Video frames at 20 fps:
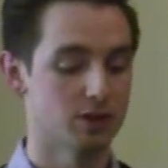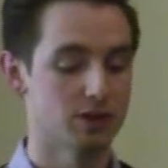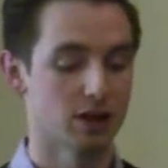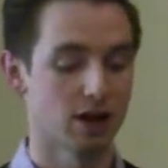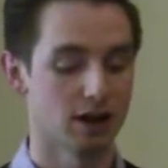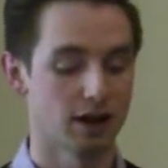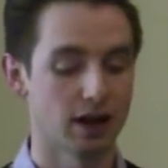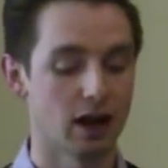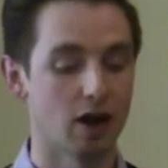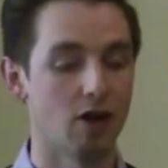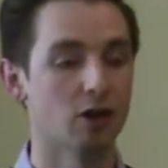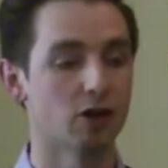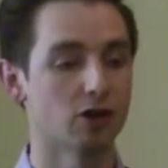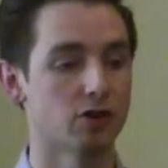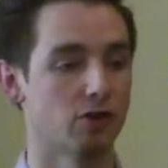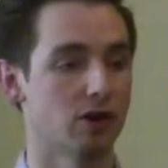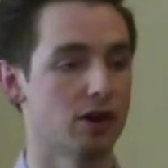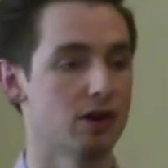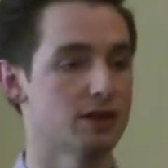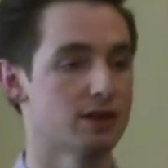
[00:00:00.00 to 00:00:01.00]
is kind of
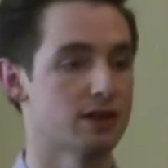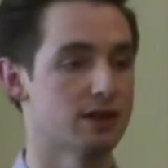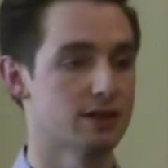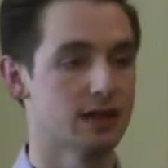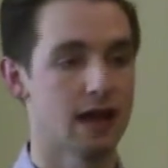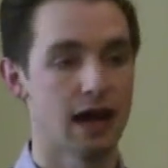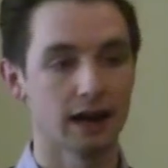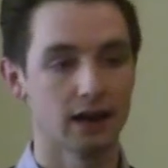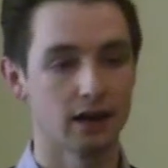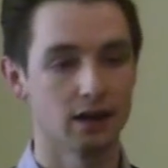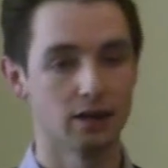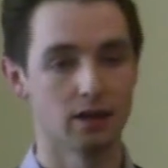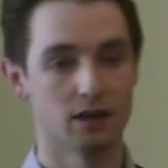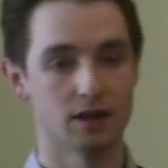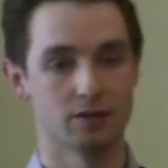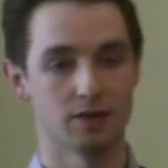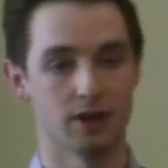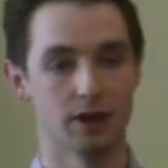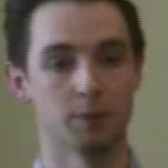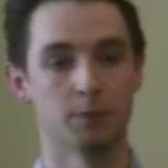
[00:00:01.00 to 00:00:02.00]
characterised as lacking the
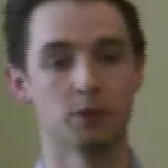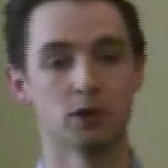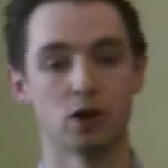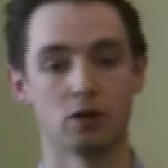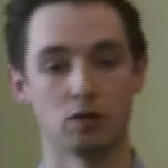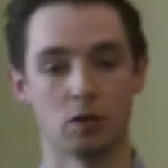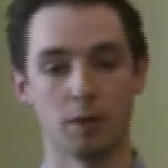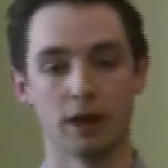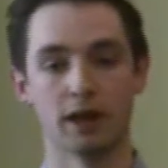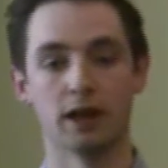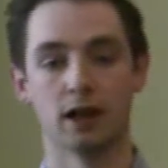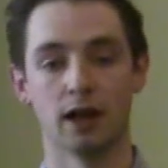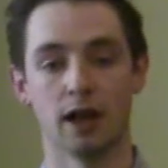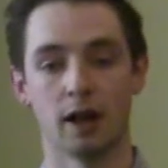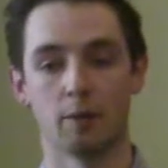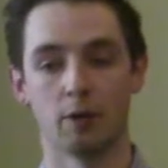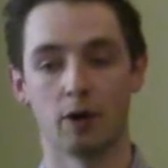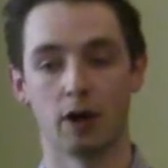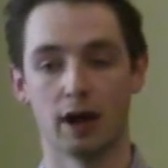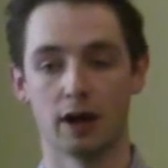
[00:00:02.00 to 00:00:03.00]
developed governmental
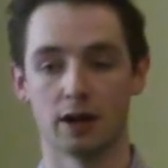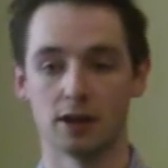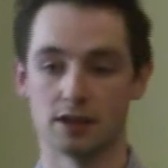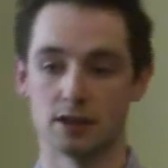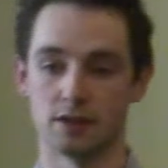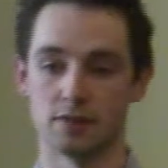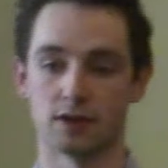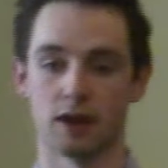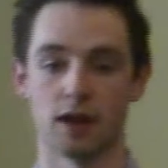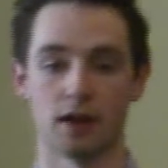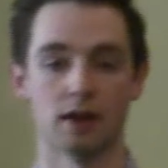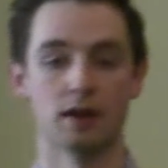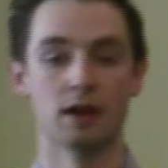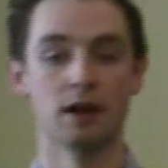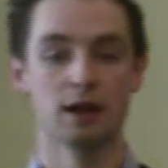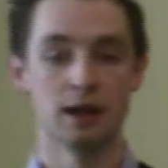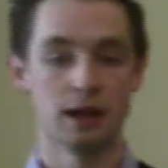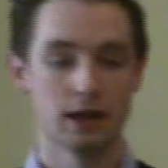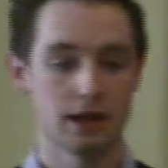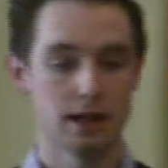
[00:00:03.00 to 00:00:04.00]
apparatus of kind of
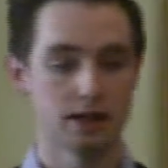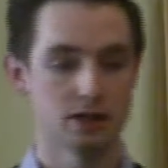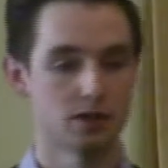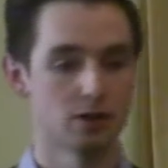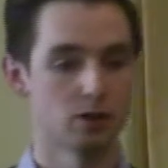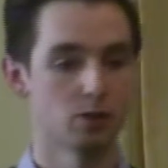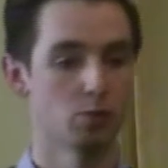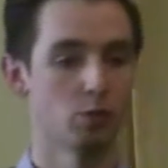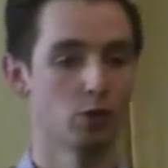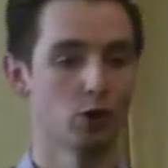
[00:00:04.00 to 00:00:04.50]
Eastern,